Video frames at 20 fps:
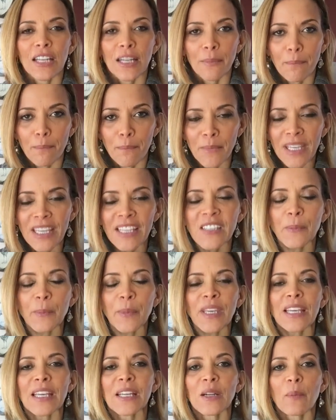Me
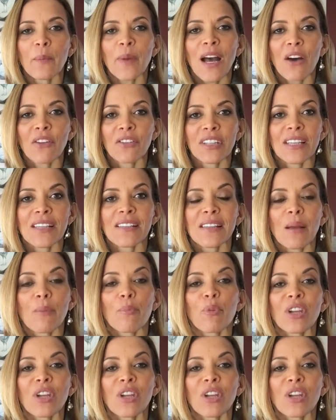speaking about this and